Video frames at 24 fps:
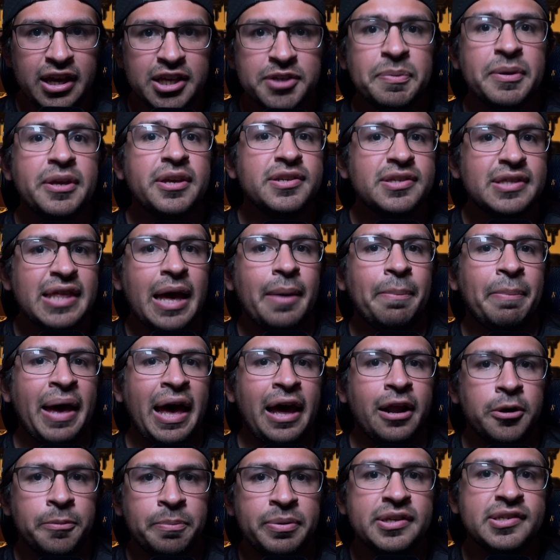is because that
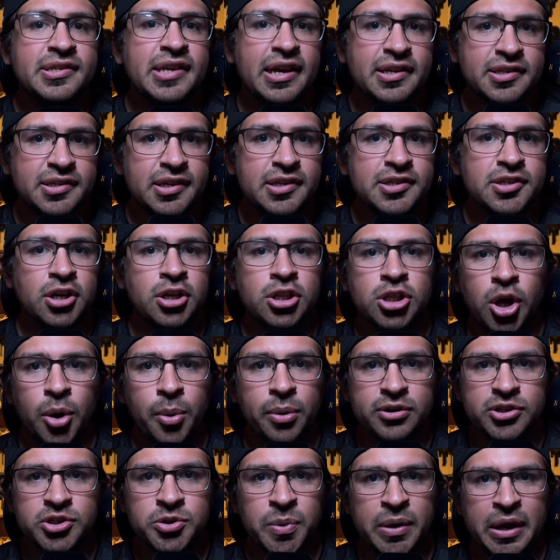paddle possesses a
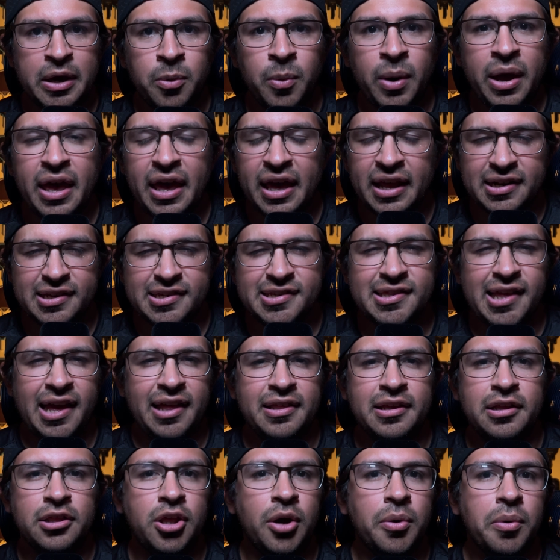lower swing weight and a
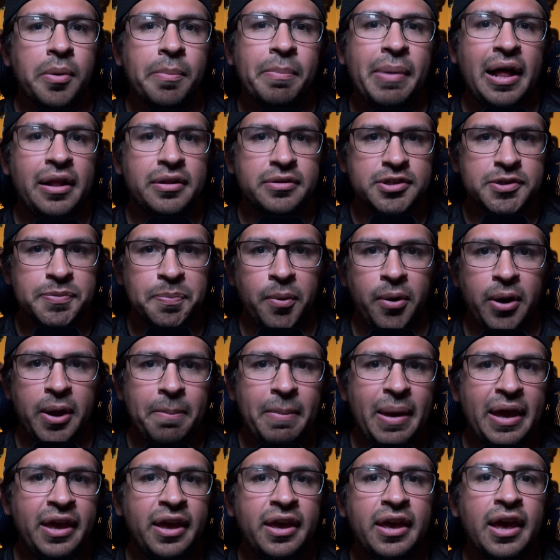slightly lower balance point,
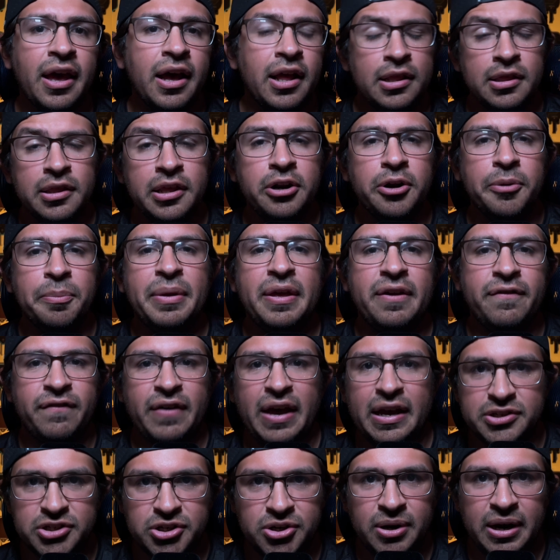making it a little bit
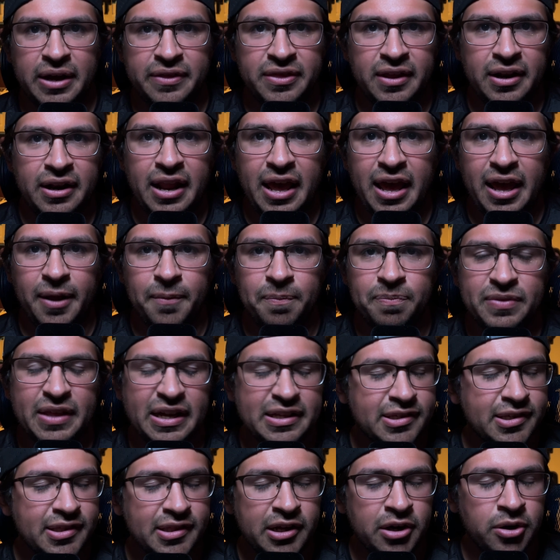faster at the net.
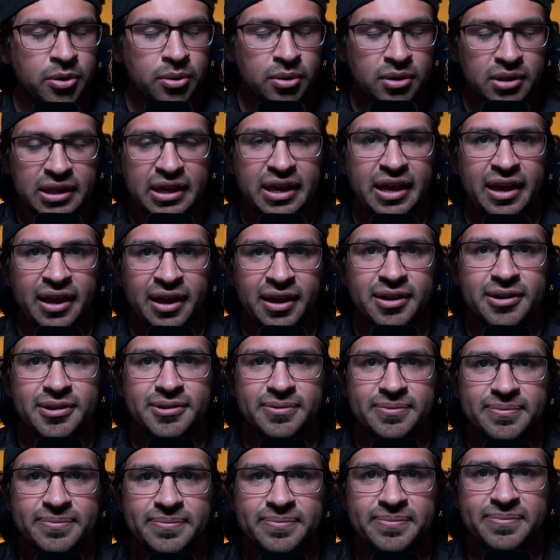That's literally it.
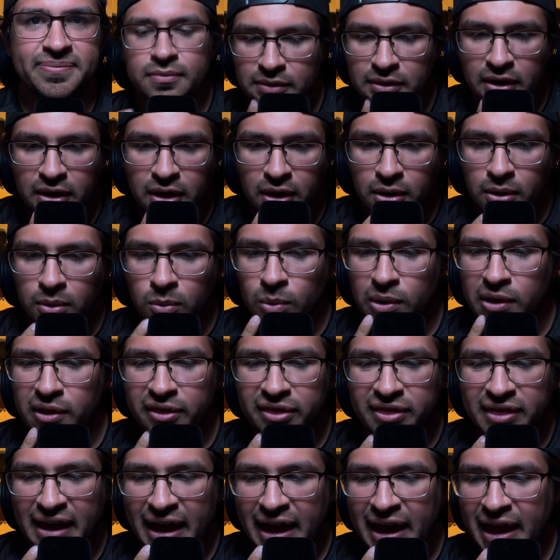Well,
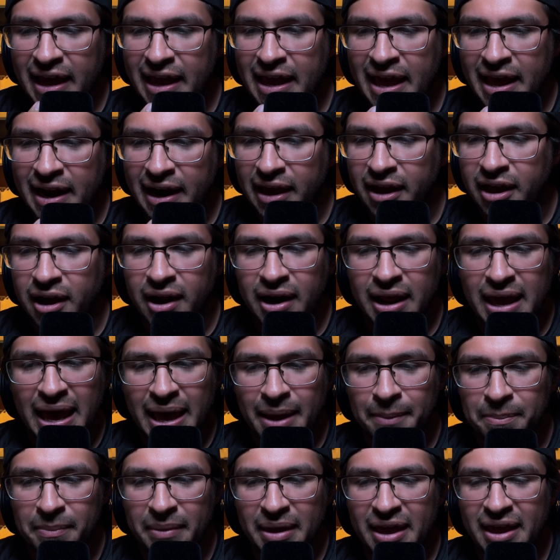that, and I gotta
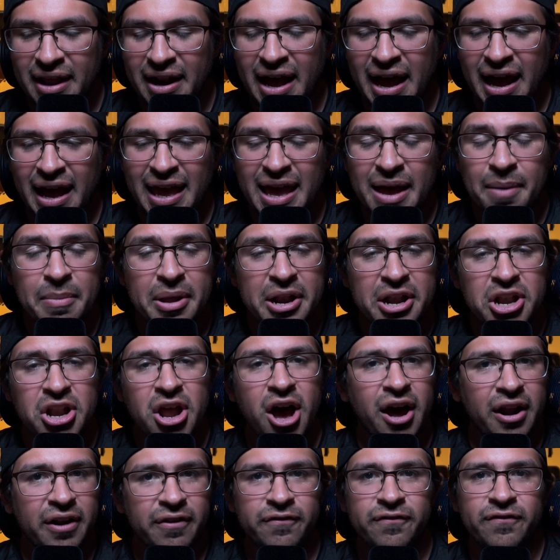admit, I am
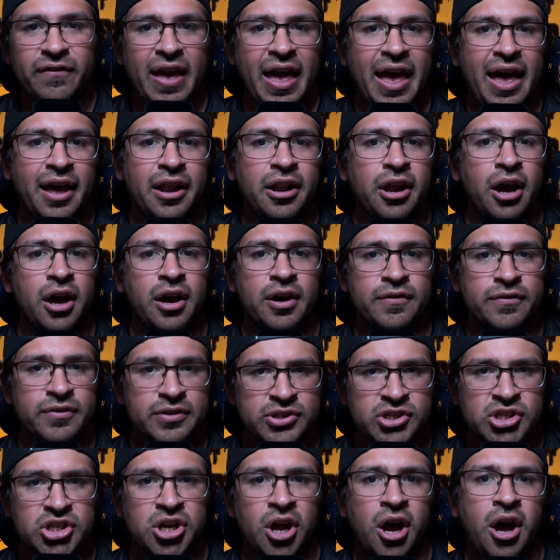not a fan of
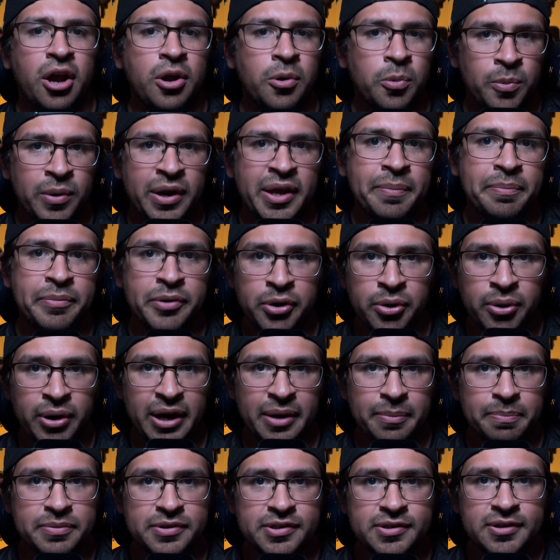stock ribbed
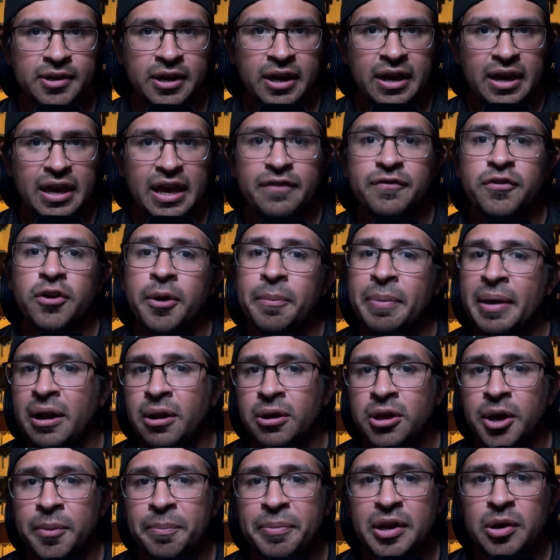grips. If you're a paddle
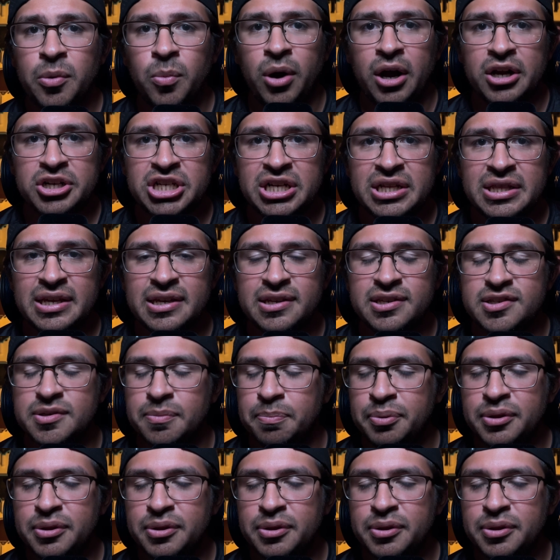company watching this,